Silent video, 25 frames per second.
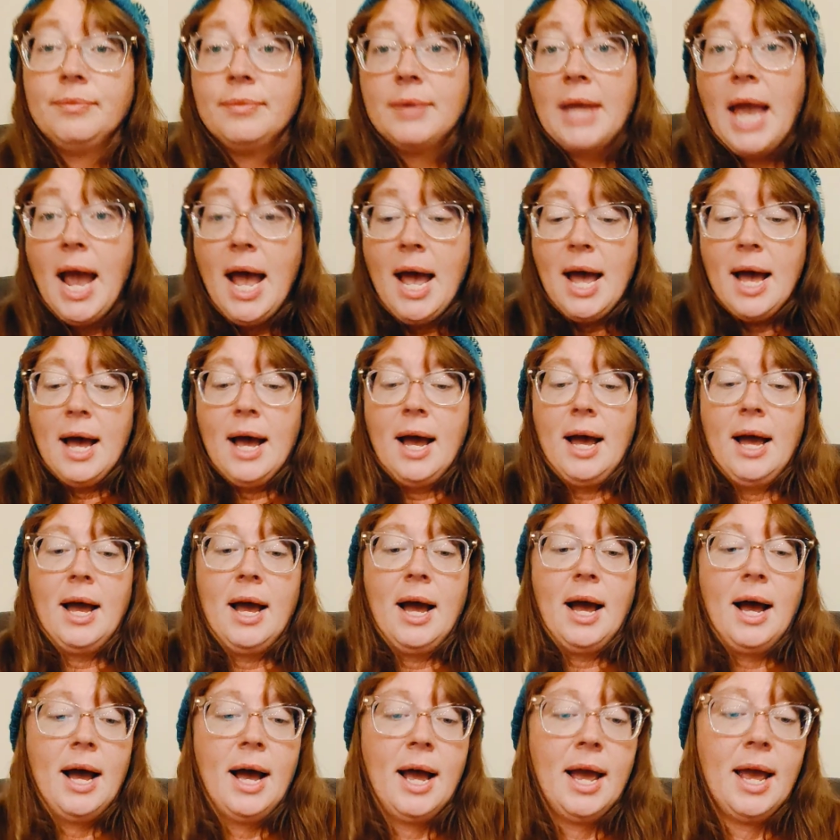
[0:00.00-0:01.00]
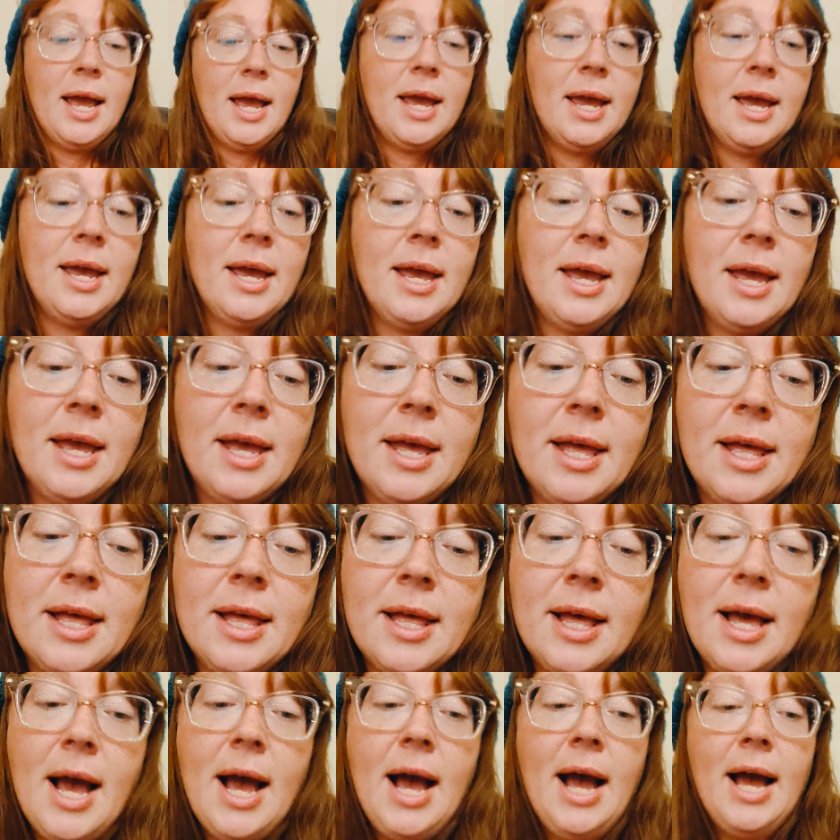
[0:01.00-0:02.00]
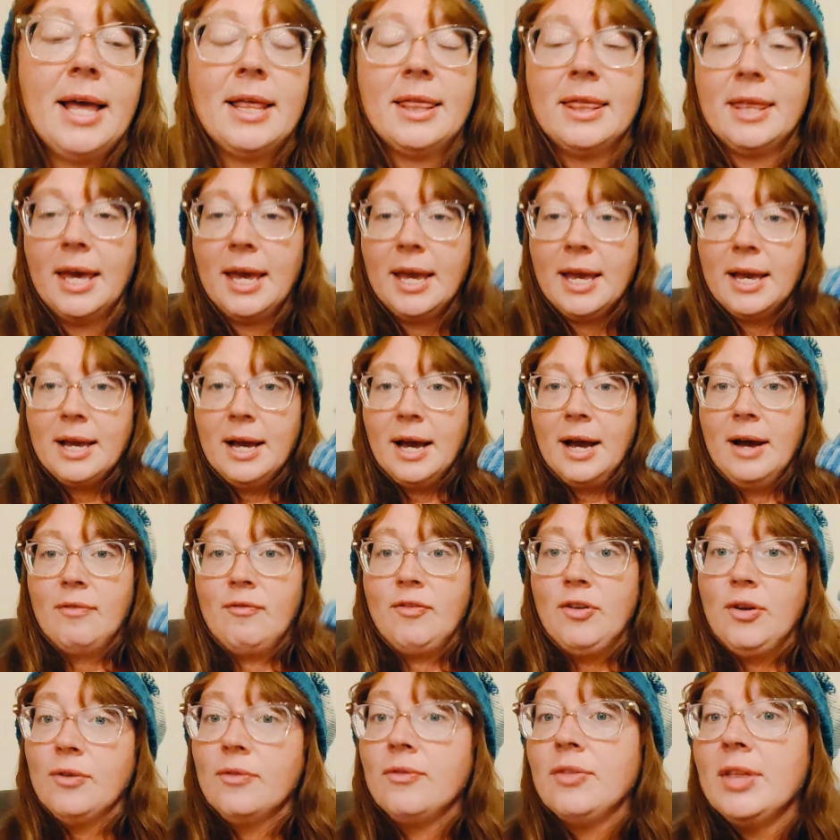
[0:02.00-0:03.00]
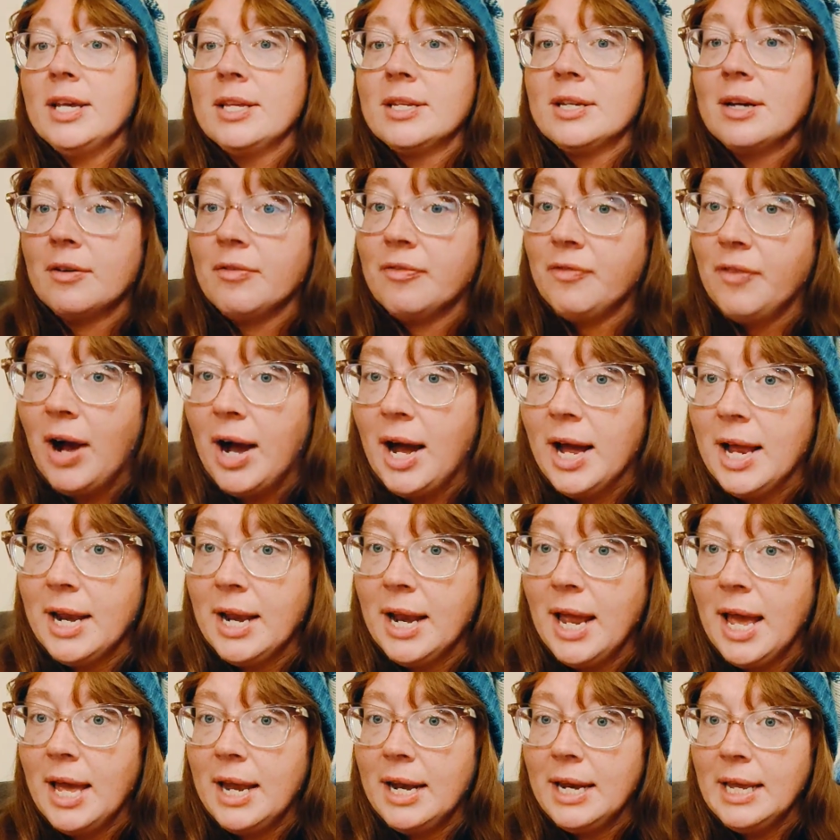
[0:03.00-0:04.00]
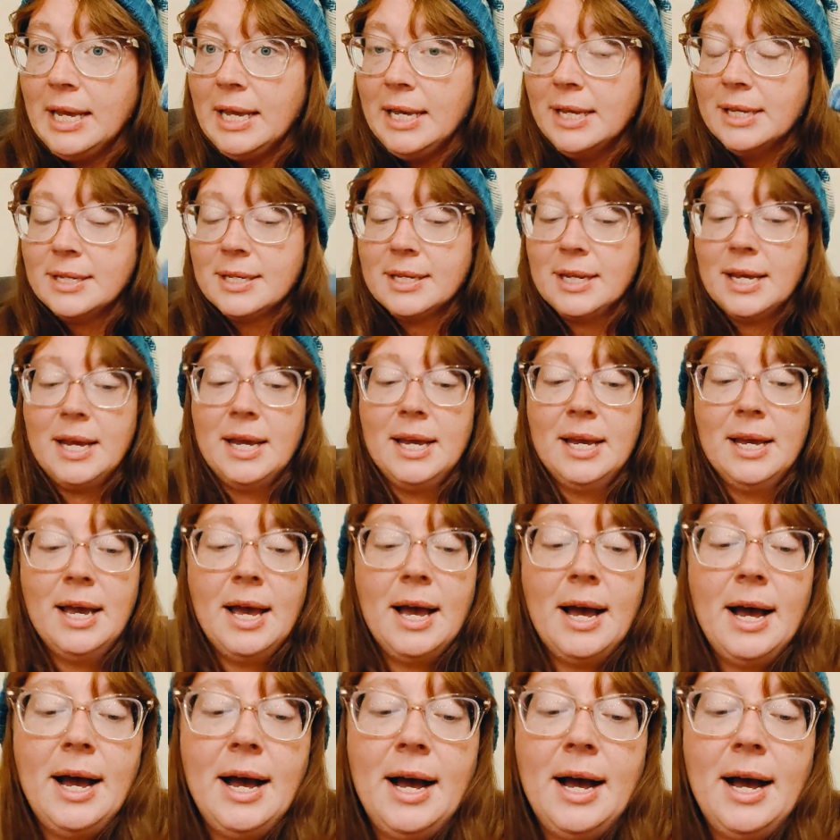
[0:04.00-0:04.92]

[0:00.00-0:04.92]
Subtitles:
Yeah, I think a few of these are fun and easy.